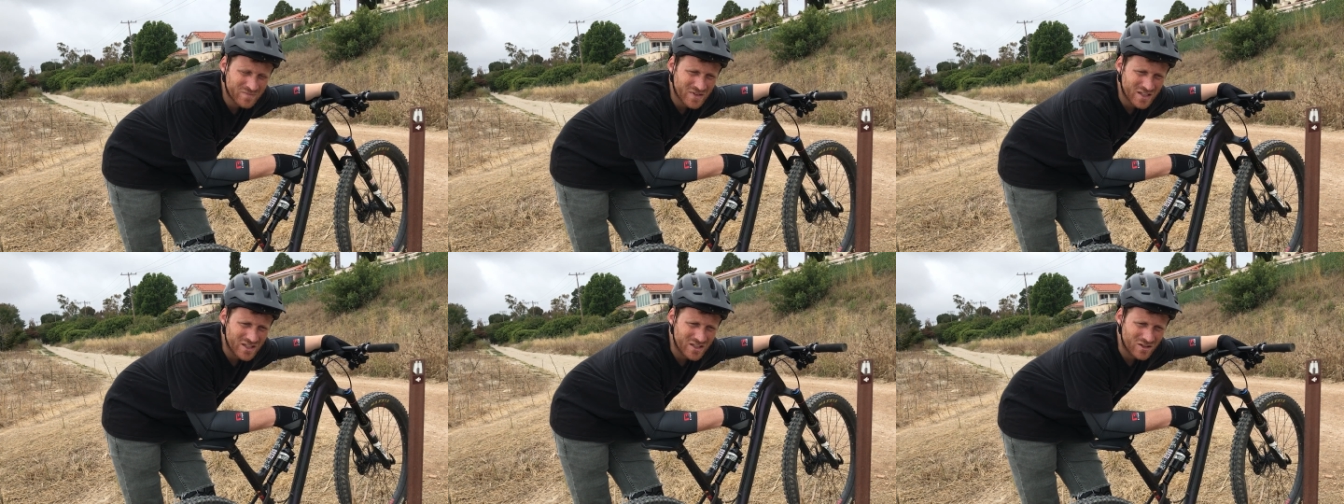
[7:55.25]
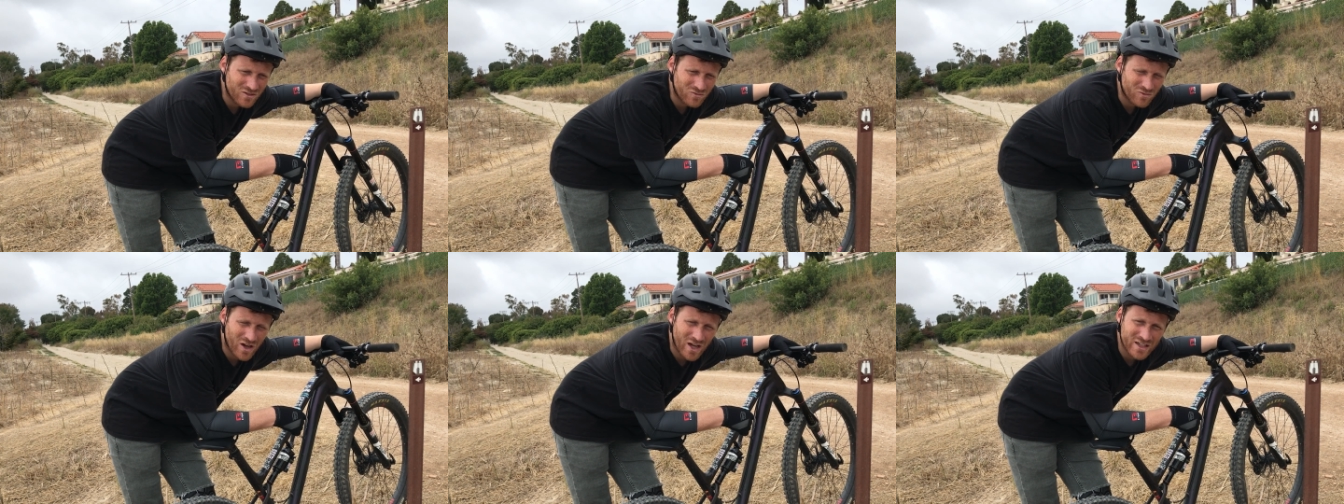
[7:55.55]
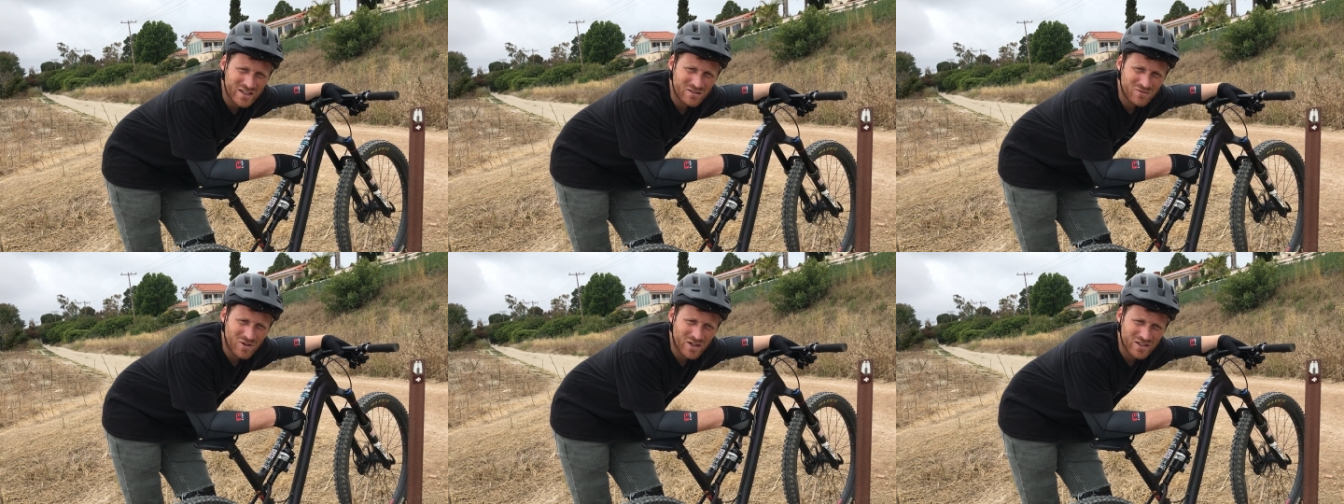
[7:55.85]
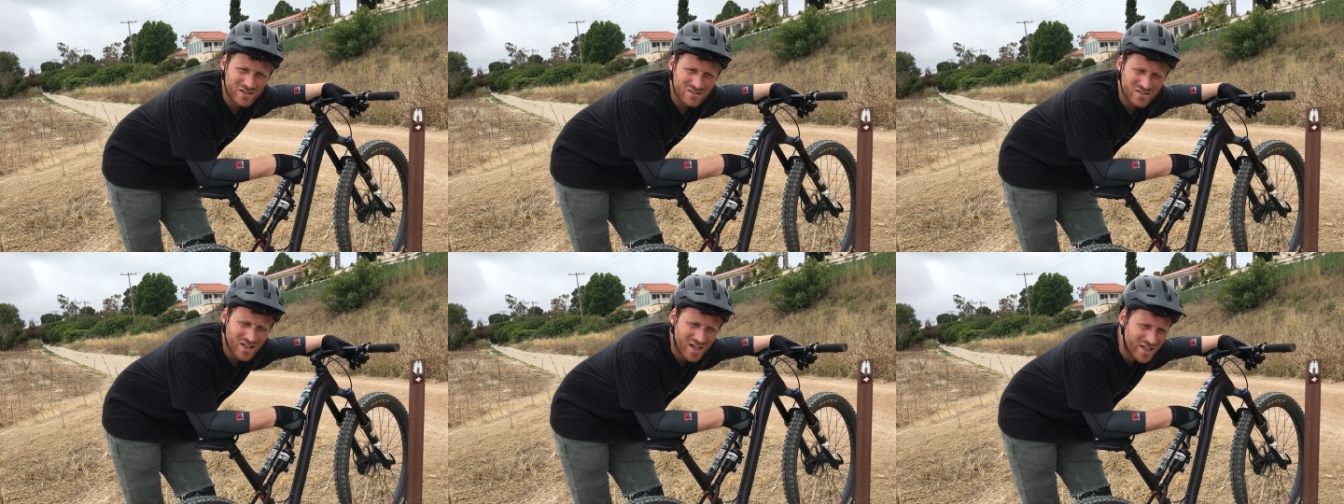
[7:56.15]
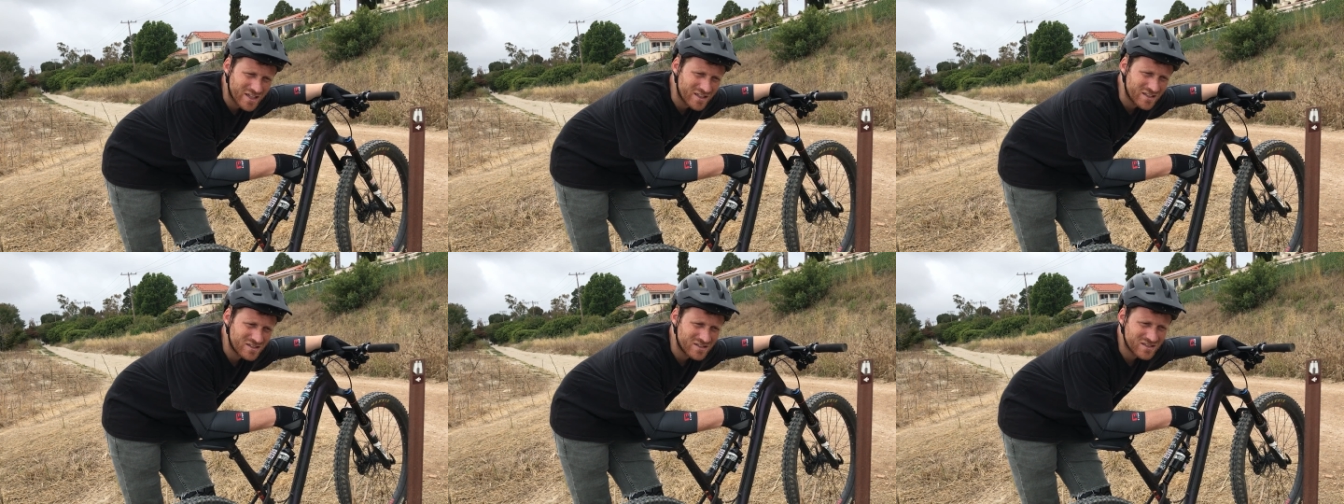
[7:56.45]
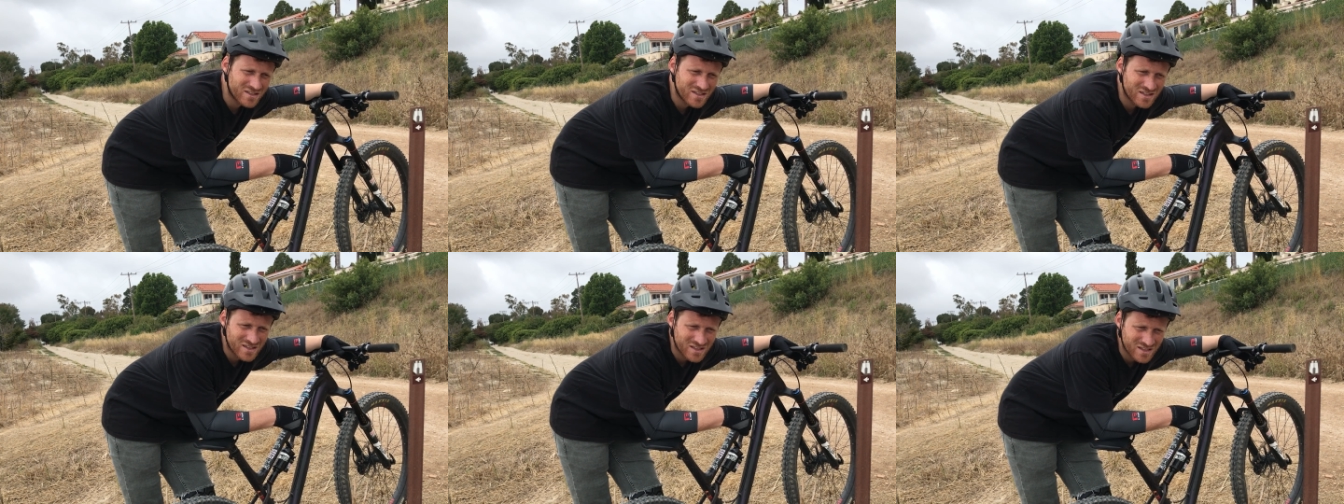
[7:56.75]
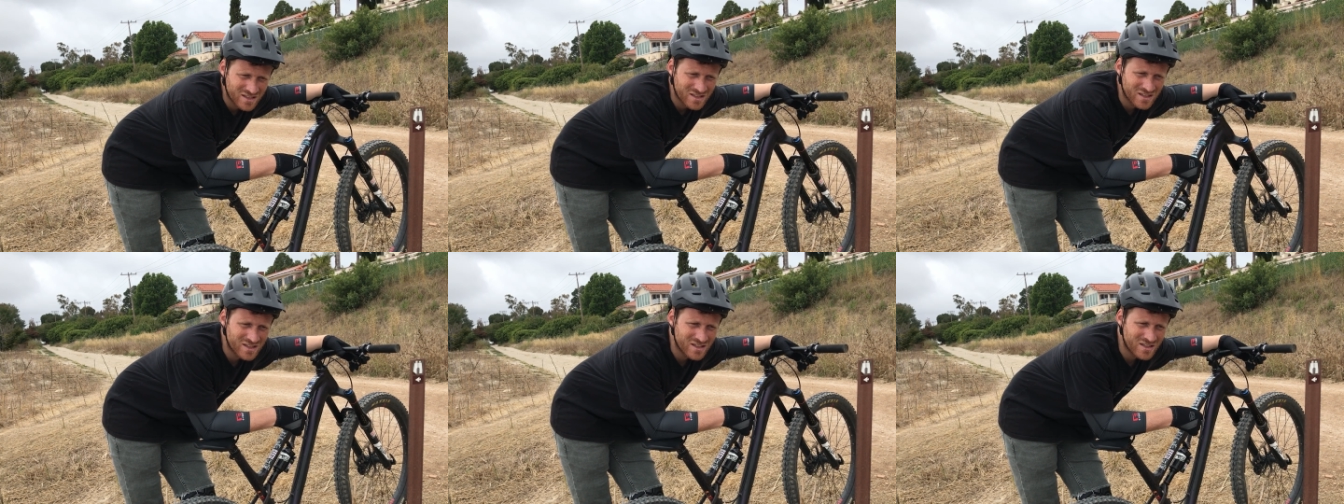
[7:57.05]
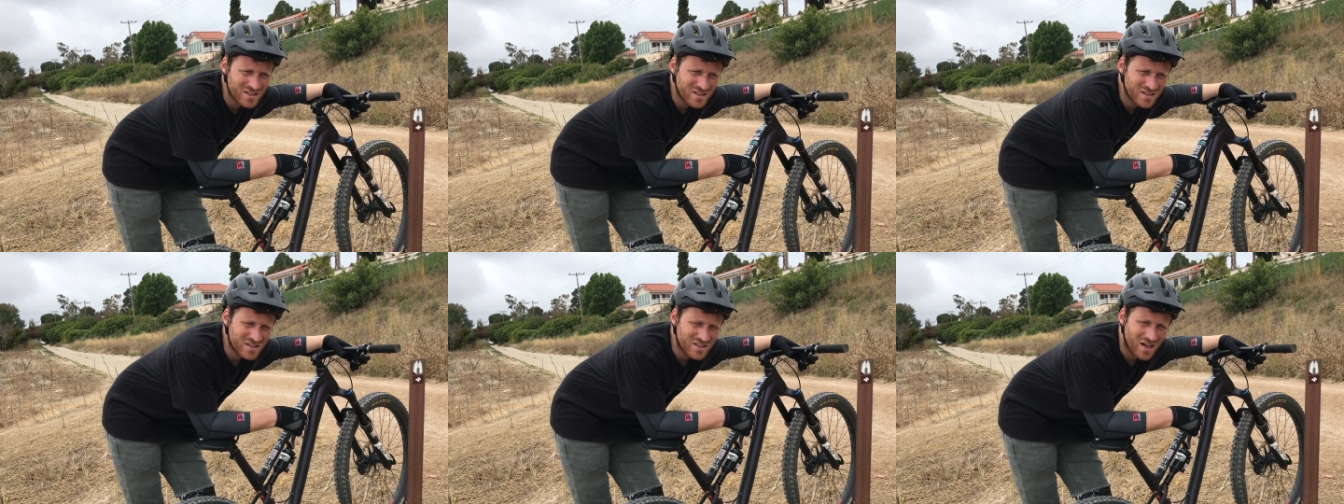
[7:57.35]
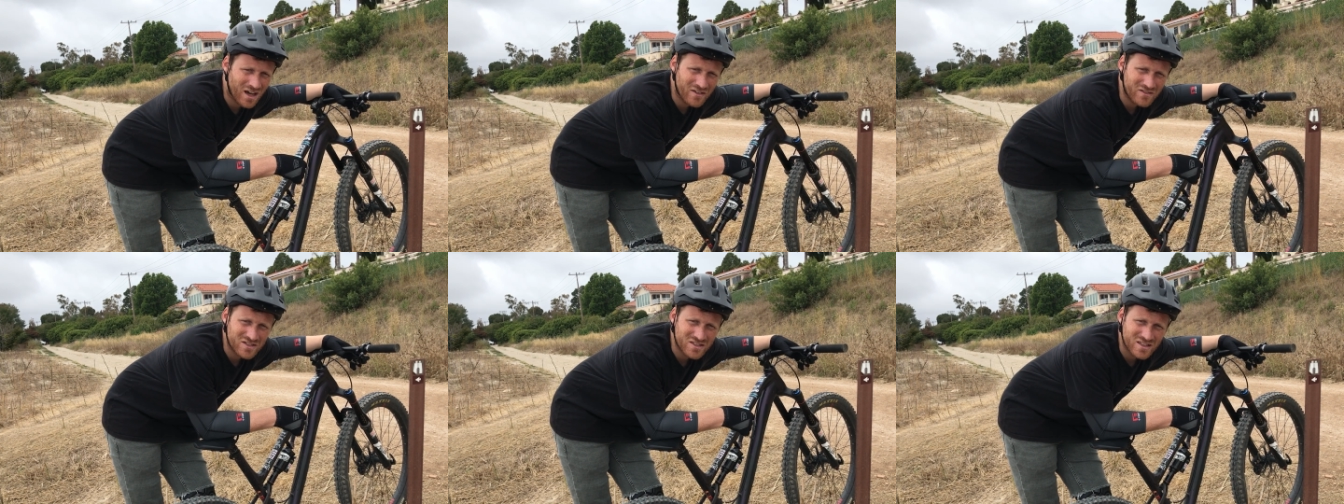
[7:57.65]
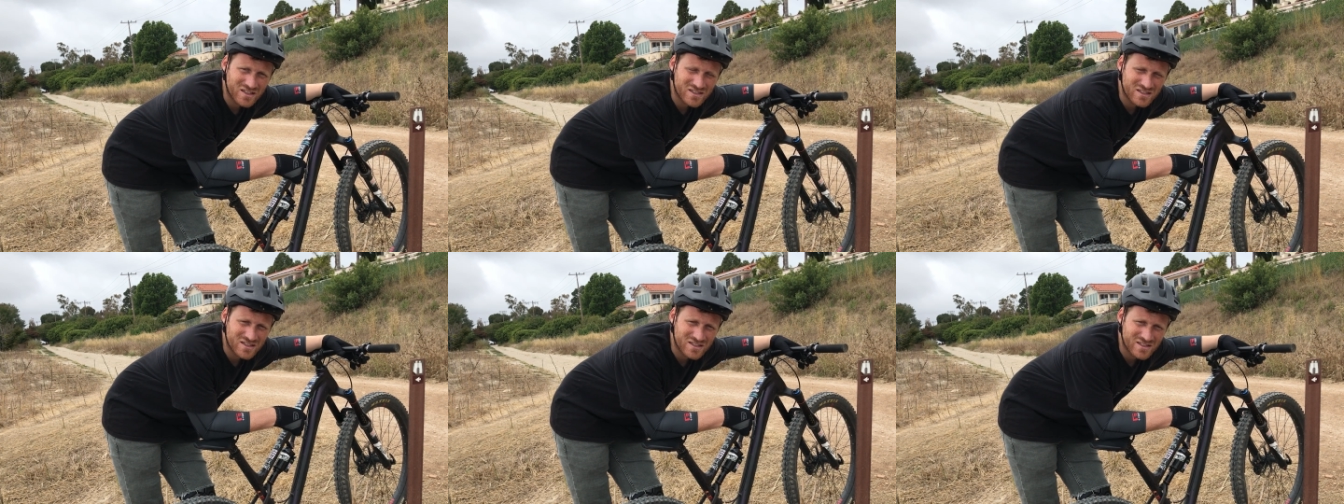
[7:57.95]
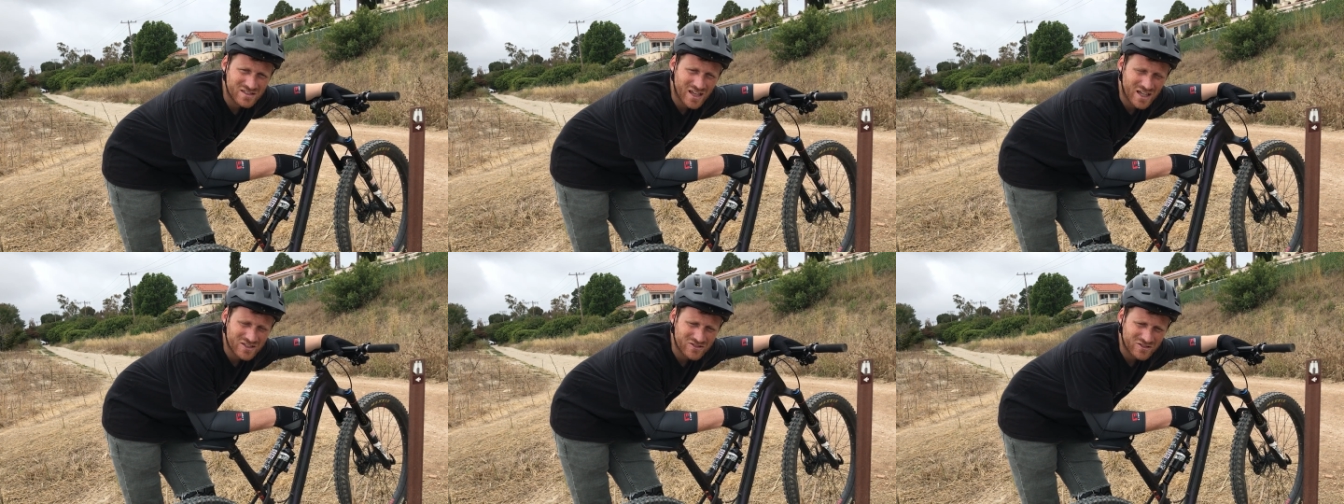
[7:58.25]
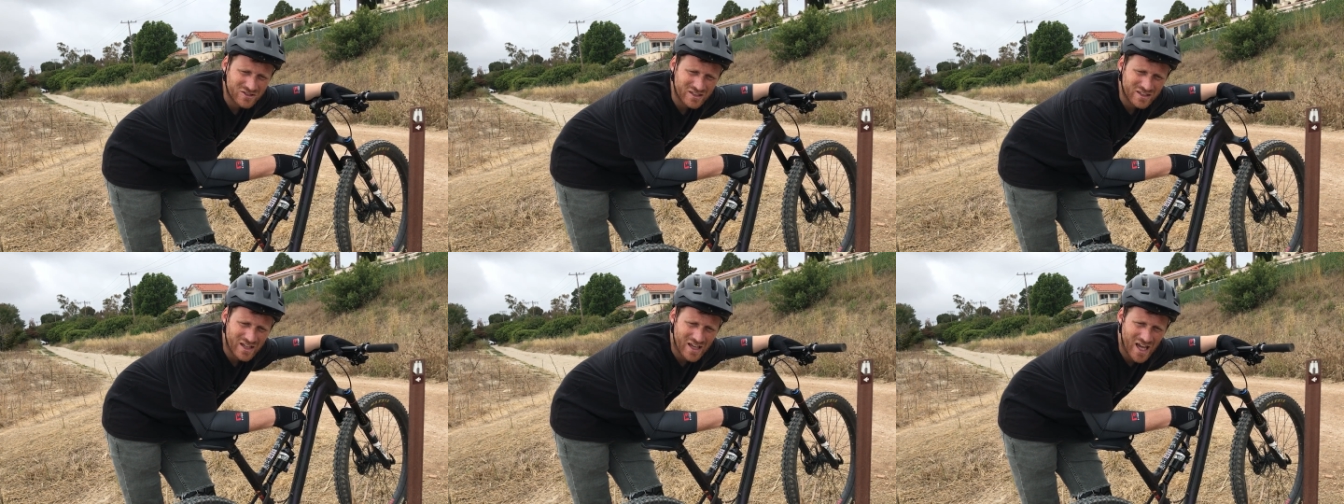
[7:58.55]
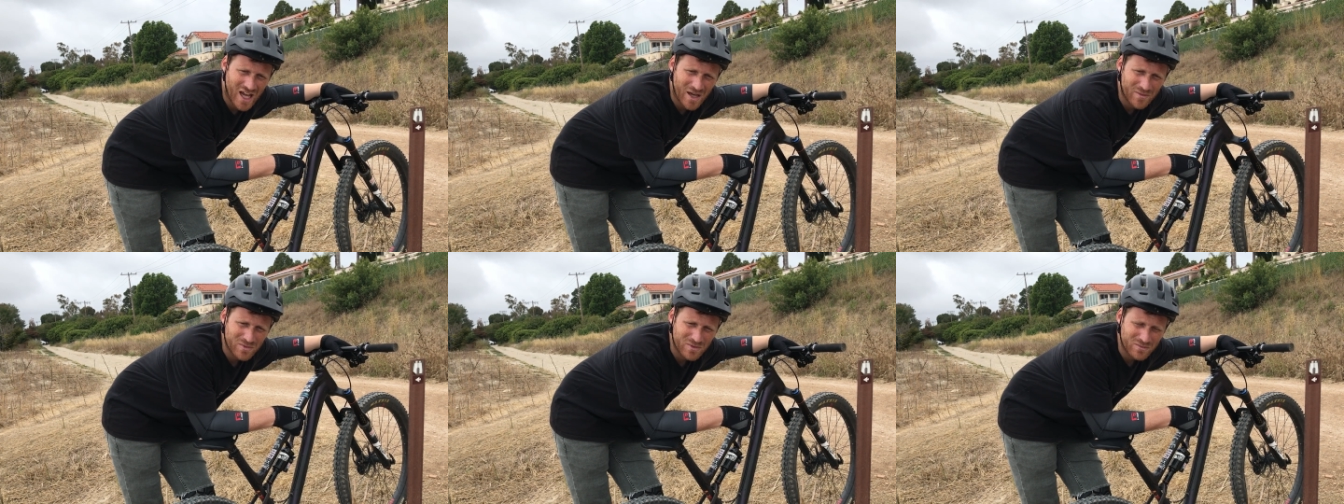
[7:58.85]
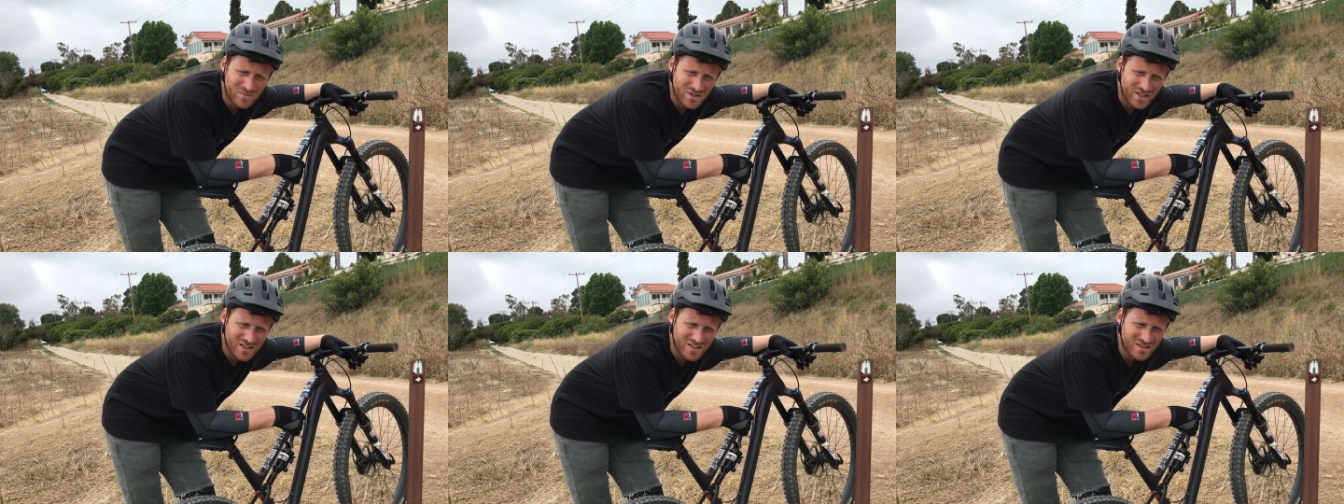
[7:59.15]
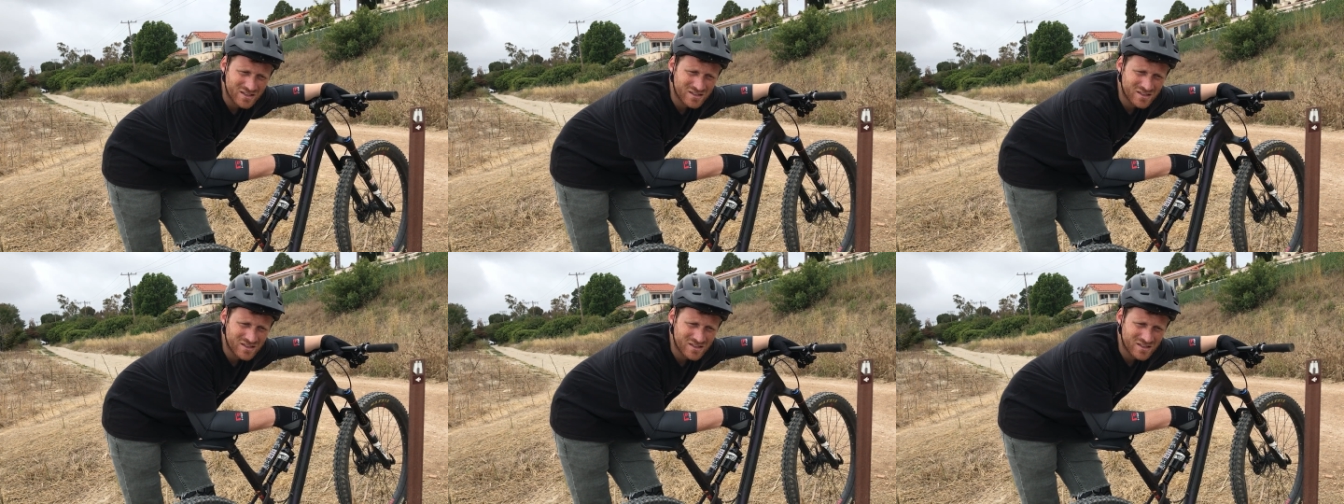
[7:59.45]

Riding while you're tired, obviously it's naturally going to happen, but